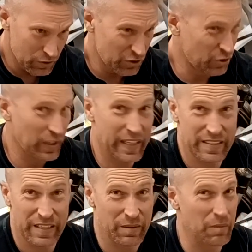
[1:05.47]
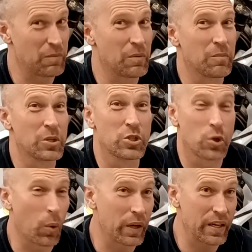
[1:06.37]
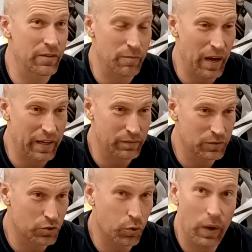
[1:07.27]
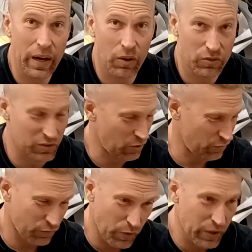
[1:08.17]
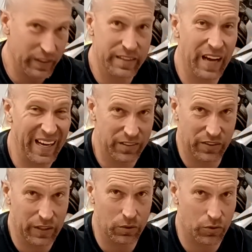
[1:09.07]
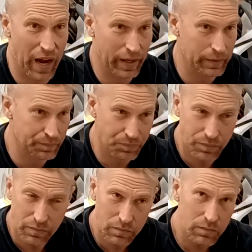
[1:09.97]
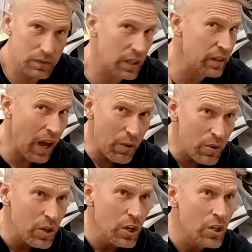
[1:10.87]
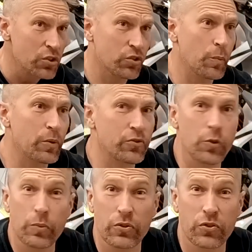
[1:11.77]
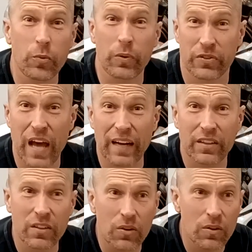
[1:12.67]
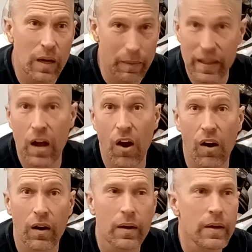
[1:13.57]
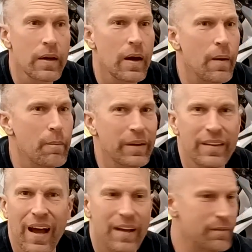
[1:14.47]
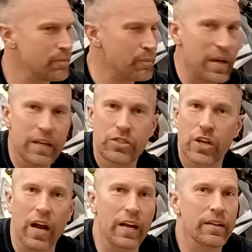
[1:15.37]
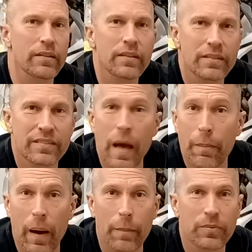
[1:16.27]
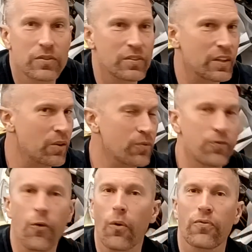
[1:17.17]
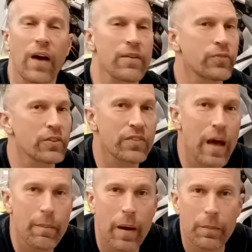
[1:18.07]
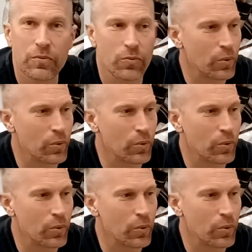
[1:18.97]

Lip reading: So like I said, the majority of my trails are really tight single track. Not super technical, I mean they are, but not big giant step ups, 4 or 5 foot step ups.